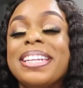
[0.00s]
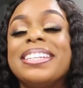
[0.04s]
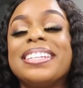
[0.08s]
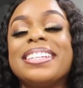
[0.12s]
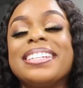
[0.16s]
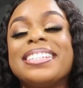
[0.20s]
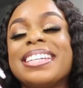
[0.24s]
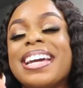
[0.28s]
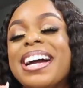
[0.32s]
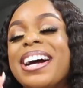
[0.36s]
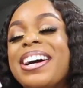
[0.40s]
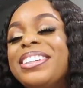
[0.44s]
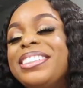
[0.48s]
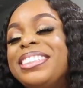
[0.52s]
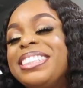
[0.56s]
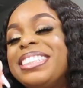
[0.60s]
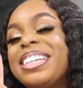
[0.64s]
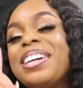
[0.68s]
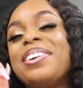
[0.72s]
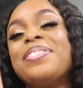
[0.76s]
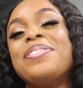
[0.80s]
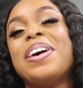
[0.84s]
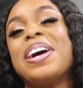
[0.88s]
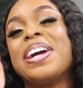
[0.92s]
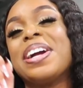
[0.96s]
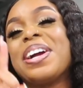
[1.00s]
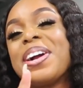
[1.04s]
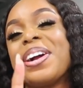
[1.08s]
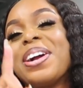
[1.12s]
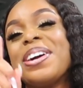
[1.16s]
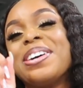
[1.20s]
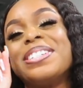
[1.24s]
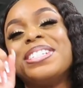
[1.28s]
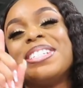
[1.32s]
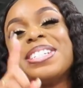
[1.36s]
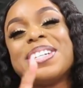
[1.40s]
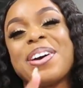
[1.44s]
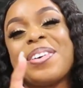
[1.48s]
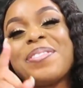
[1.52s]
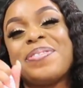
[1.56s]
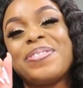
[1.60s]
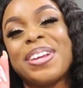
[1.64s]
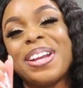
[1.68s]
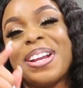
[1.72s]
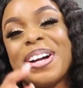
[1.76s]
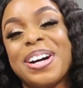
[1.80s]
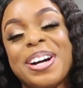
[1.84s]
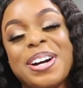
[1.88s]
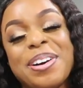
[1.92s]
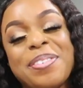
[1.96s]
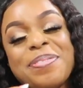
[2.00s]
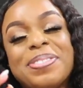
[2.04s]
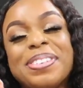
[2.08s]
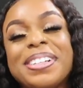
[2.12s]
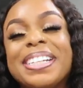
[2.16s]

Did y'all see my girl jumping up?